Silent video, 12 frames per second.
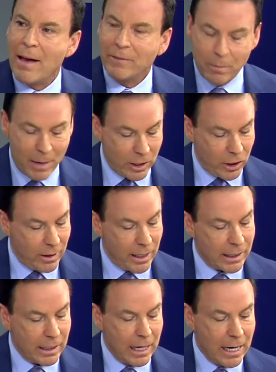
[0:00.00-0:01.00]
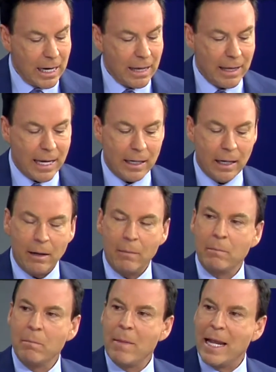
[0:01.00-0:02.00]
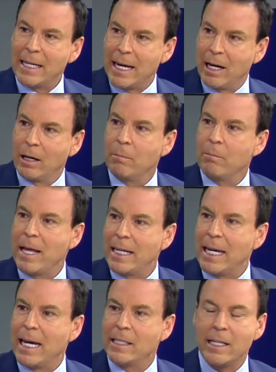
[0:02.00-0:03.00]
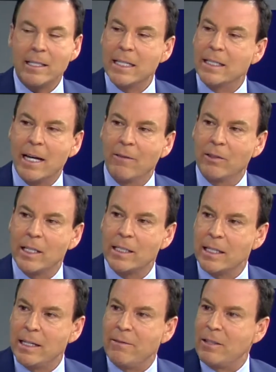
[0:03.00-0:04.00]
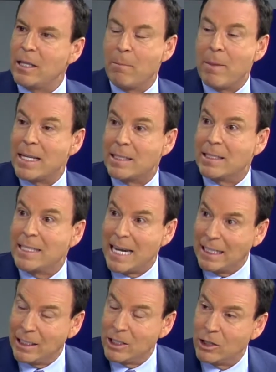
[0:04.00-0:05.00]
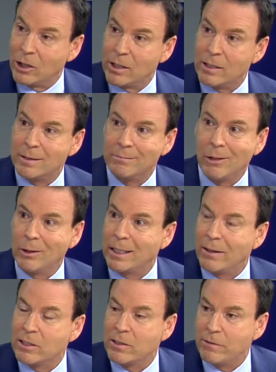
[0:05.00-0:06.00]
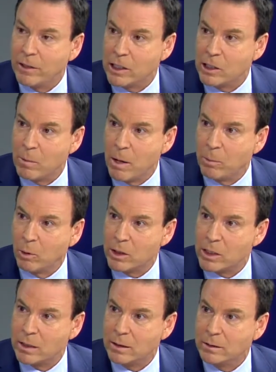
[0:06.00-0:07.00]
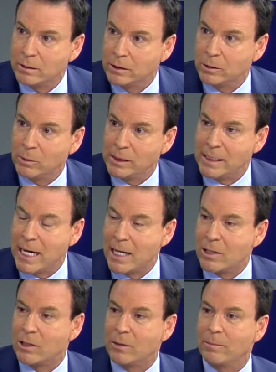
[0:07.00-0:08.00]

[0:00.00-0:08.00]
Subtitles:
have to mention this, that Medicare, Medicaid doesn't cover this, and even the best dental insurance only covers a very small portion. So what's the answer?